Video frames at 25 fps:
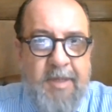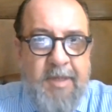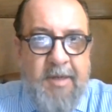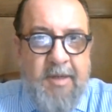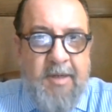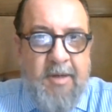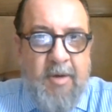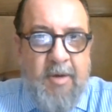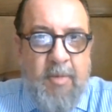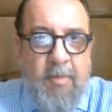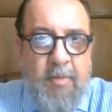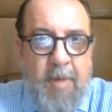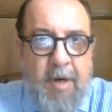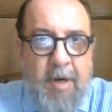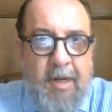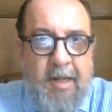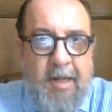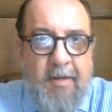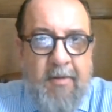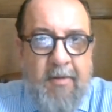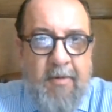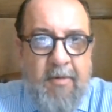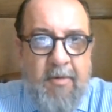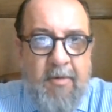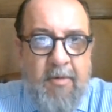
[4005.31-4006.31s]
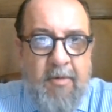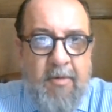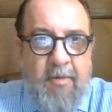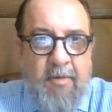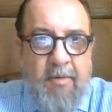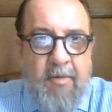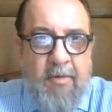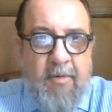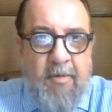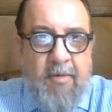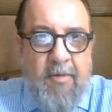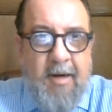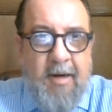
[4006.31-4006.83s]
There's no money to
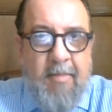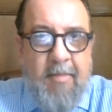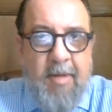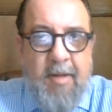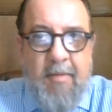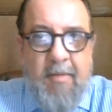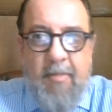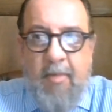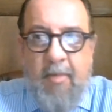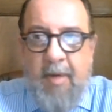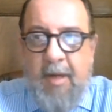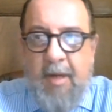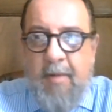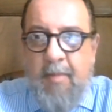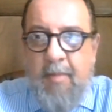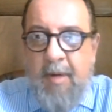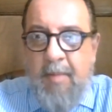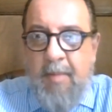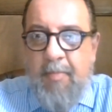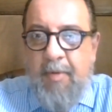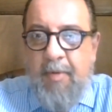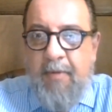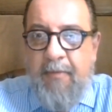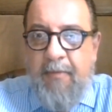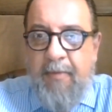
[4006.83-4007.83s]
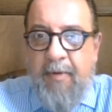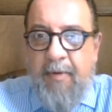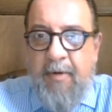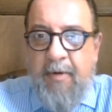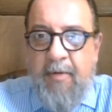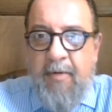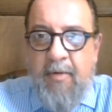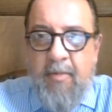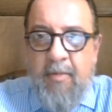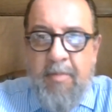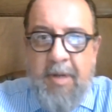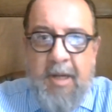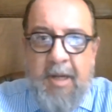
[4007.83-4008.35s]
be there, but we prefer
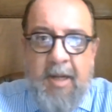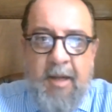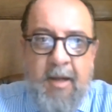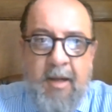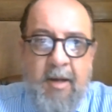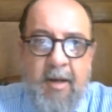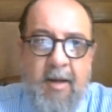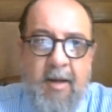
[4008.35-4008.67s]
to be